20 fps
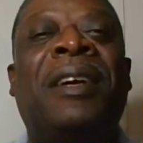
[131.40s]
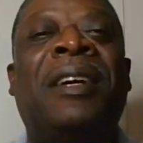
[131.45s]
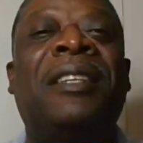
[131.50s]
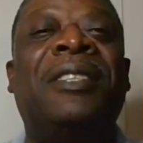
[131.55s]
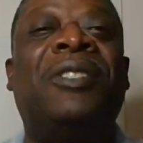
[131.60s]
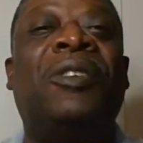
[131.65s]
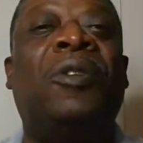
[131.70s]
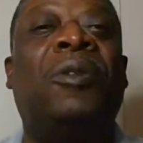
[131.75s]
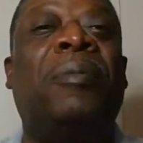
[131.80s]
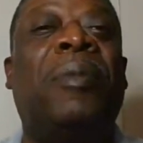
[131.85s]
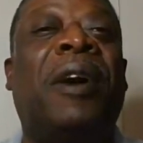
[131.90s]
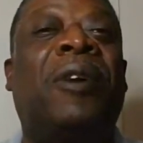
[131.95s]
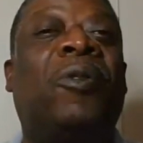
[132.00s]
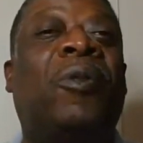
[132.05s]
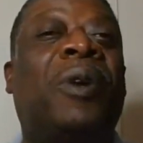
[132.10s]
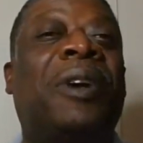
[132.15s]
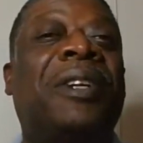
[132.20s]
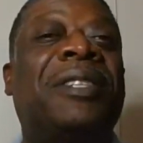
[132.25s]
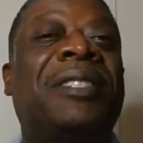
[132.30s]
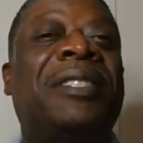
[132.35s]
So, my
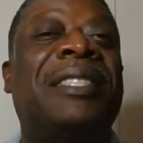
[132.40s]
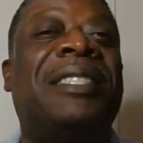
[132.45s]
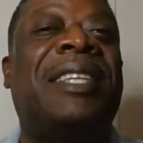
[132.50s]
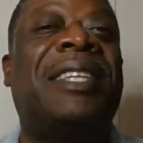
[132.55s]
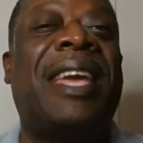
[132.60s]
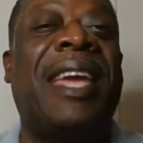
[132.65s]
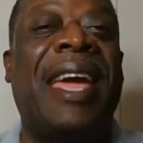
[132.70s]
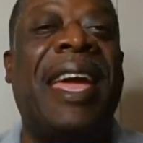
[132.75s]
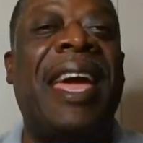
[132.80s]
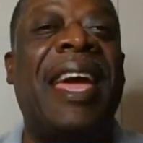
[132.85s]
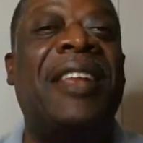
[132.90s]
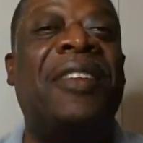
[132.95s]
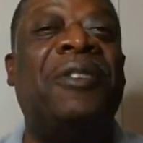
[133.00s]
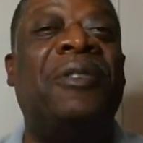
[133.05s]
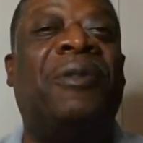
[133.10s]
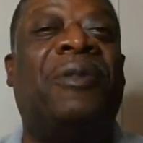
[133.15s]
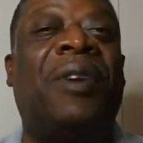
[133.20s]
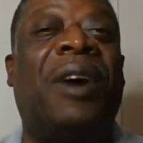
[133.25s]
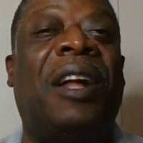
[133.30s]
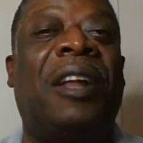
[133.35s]
question is, can
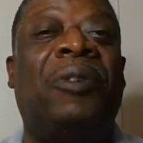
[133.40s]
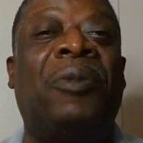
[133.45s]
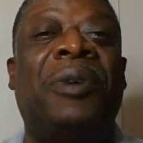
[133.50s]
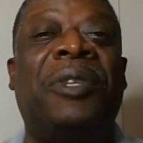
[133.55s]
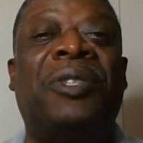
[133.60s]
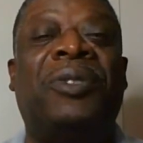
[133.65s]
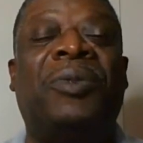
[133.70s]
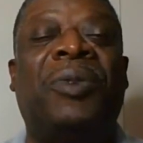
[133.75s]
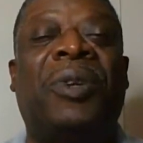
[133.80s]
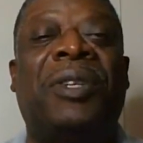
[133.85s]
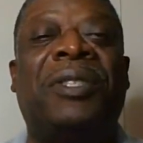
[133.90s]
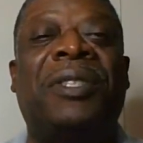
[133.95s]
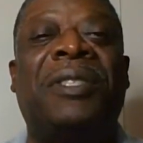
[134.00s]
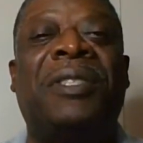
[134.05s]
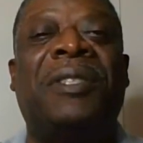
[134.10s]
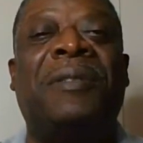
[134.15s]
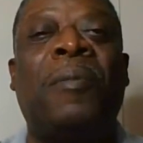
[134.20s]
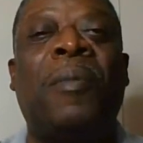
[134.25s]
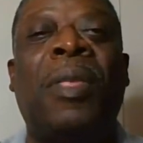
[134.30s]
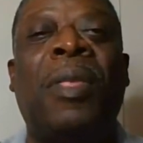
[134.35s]
you follow
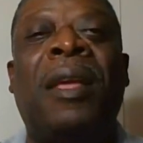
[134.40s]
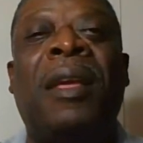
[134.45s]
instructions?